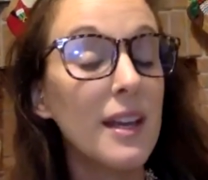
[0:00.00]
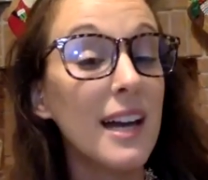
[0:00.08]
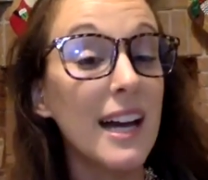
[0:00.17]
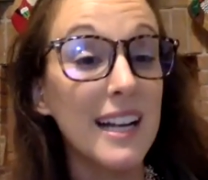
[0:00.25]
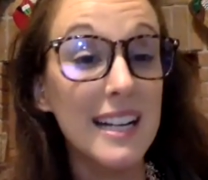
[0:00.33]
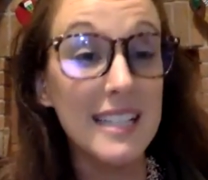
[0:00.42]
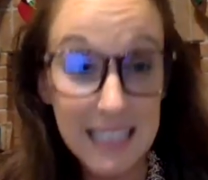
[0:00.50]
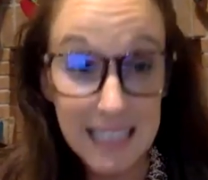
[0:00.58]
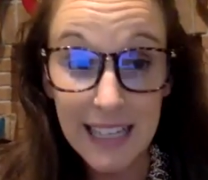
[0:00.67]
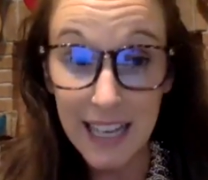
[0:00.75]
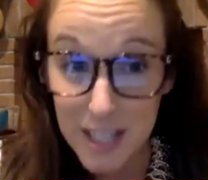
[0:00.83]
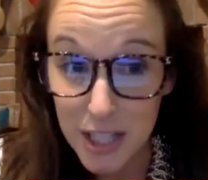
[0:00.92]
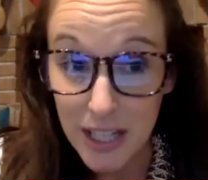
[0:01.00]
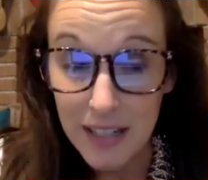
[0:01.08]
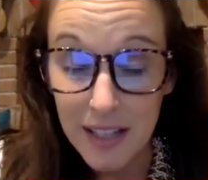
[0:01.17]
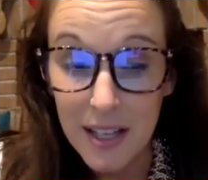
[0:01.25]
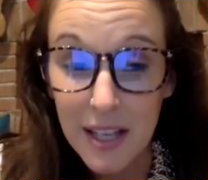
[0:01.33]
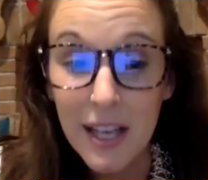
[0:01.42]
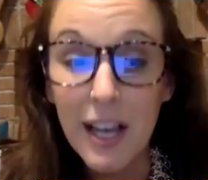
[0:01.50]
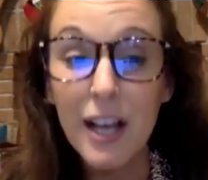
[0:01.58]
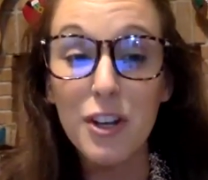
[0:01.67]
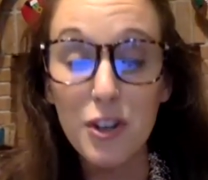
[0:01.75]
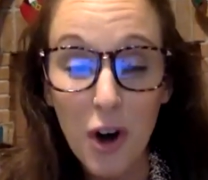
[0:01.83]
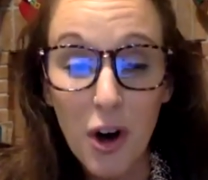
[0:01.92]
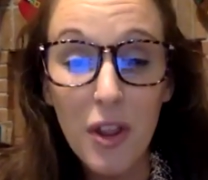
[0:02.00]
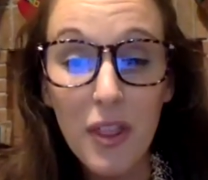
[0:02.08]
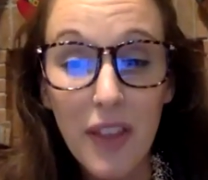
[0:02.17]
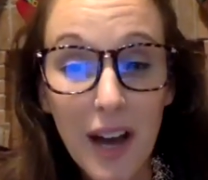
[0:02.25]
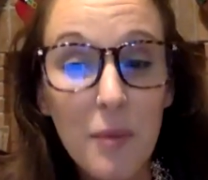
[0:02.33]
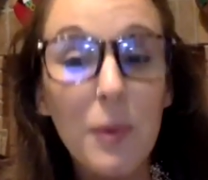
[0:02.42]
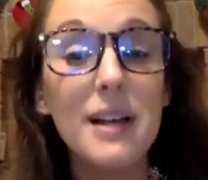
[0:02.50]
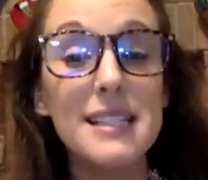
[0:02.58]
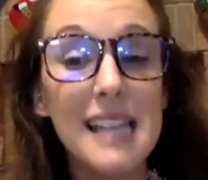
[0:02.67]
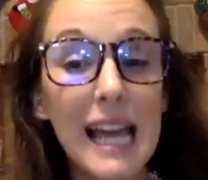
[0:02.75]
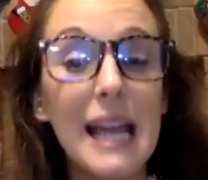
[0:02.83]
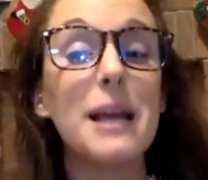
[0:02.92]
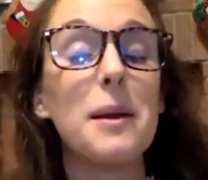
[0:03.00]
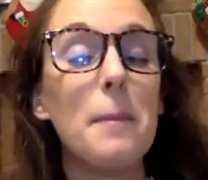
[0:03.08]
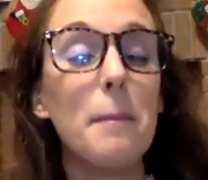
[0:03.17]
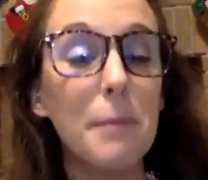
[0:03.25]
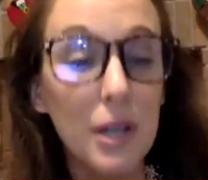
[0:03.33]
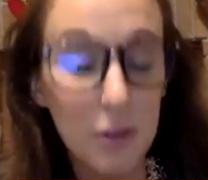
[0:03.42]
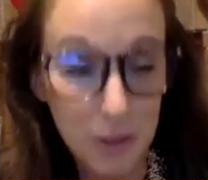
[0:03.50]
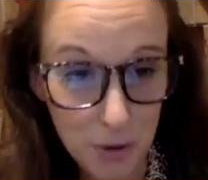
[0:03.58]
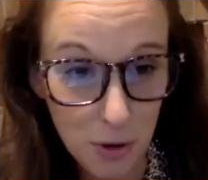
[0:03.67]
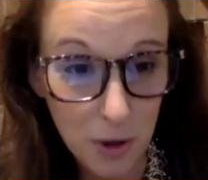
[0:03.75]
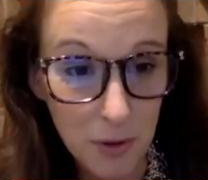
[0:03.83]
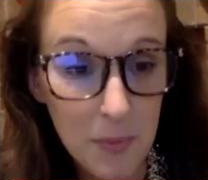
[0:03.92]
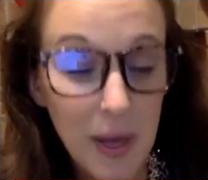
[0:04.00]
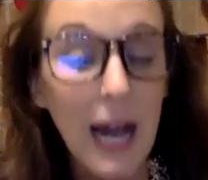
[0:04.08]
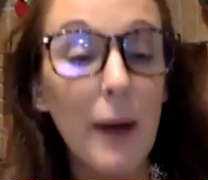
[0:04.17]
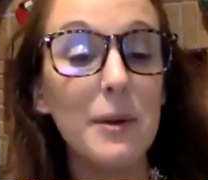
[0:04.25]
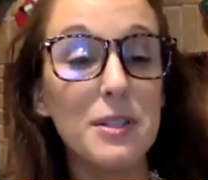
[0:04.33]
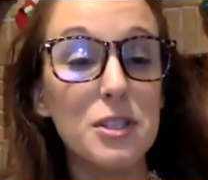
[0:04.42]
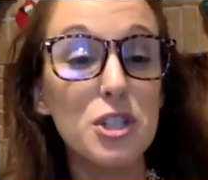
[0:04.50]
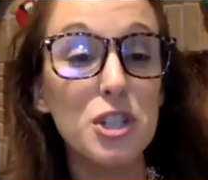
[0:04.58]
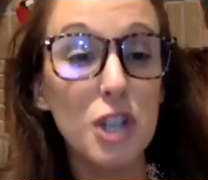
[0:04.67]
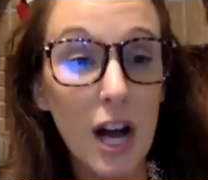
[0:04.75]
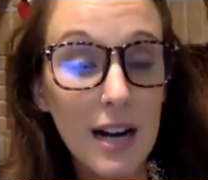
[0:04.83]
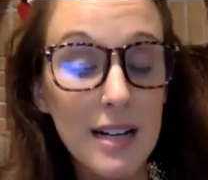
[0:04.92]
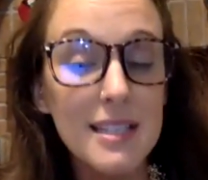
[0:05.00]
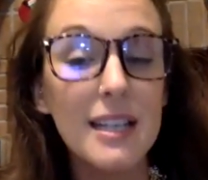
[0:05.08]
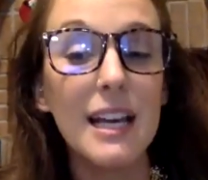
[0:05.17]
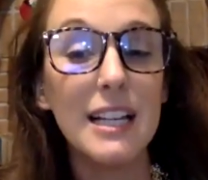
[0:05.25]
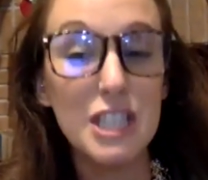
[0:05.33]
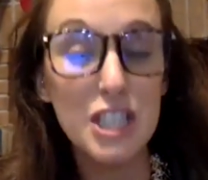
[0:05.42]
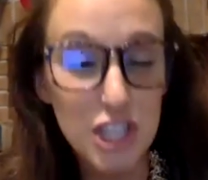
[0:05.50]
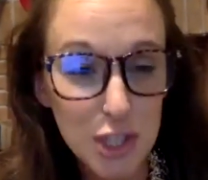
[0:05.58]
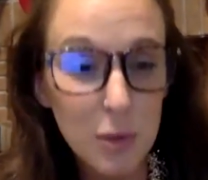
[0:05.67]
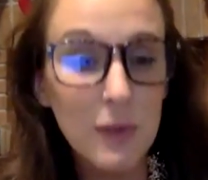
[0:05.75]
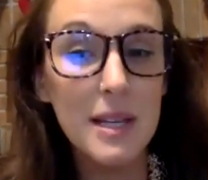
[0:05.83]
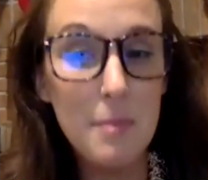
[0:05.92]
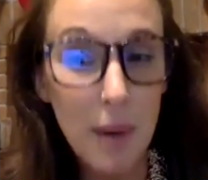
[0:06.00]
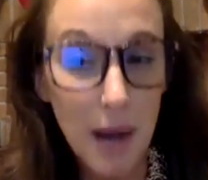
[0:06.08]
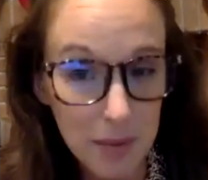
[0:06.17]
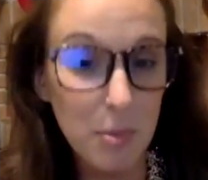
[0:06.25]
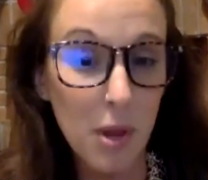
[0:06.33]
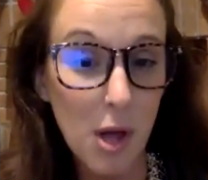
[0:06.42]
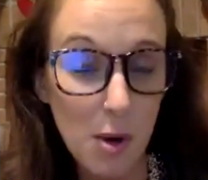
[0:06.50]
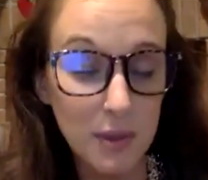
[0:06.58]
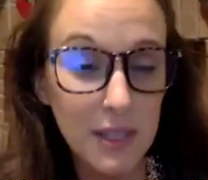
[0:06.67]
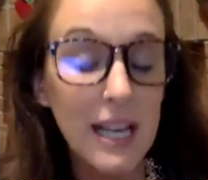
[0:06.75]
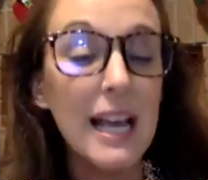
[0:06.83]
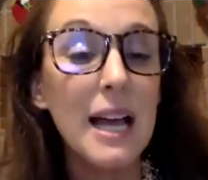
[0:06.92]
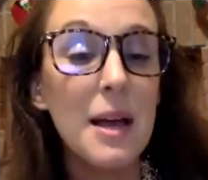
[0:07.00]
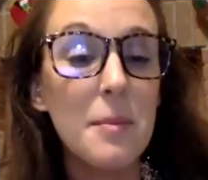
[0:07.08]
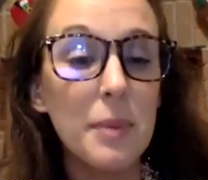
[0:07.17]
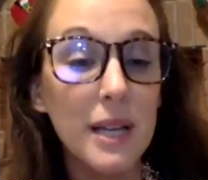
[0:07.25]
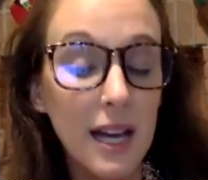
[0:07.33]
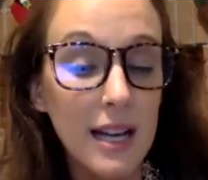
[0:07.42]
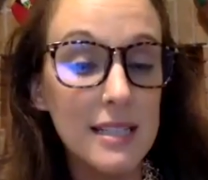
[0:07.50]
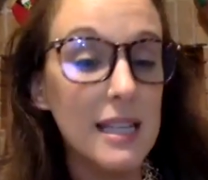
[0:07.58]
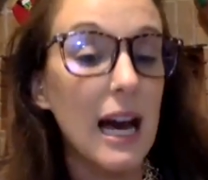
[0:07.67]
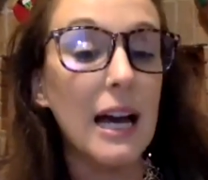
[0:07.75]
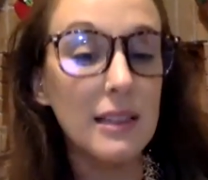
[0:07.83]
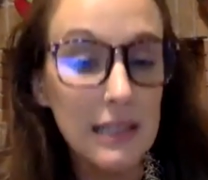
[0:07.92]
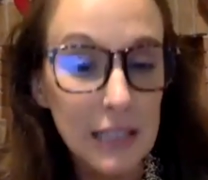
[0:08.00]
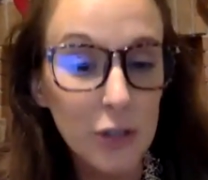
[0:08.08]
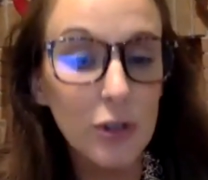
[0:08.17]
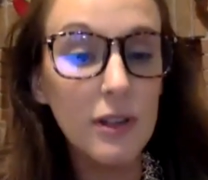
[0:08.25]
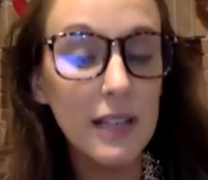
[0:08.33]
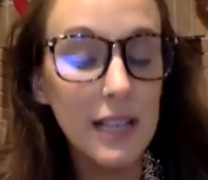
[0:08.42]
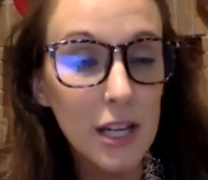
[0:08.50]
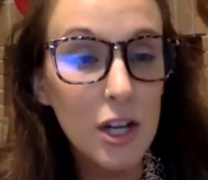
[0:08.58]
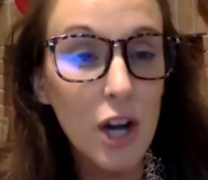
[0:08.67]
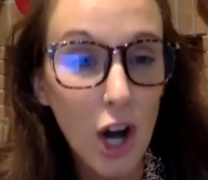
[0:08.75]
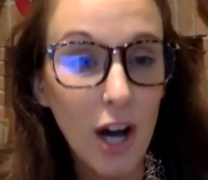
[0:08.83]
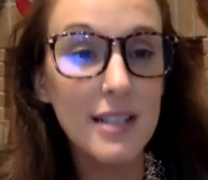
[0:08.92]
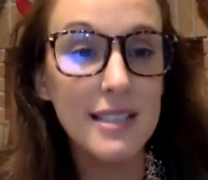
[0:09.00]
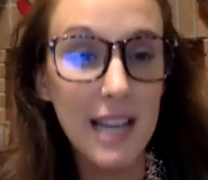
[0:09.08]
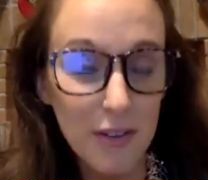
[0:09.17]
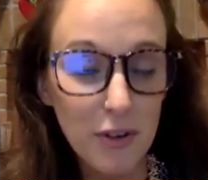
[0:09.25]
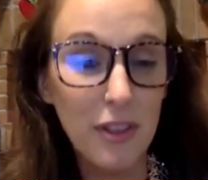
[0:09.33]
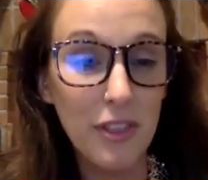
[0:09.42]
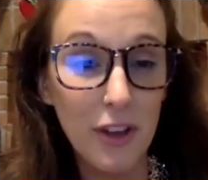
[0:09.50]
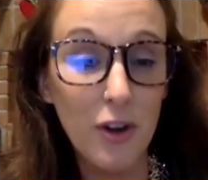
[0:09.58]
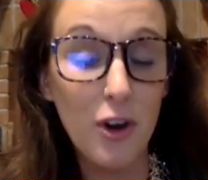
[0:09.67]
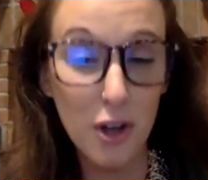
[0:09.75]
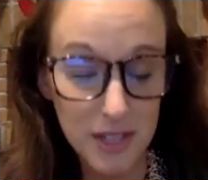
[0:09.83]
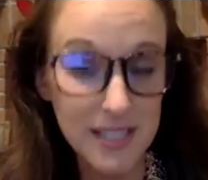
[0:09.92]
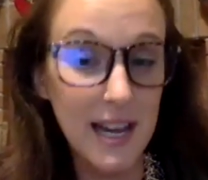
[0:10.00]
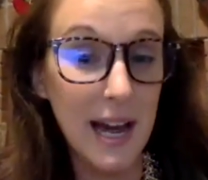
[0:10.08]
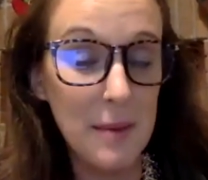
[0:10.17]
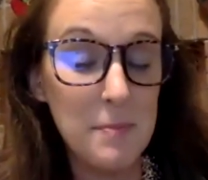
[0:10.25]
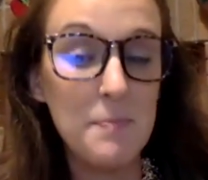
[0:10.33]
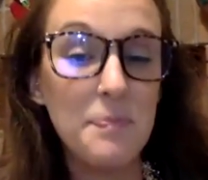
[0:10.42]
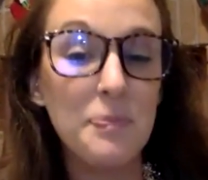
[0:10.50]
And I didn't catch it. And y'all, that was a miracle. I was shocked and genuinely mind blown because I literally caught everything all the time.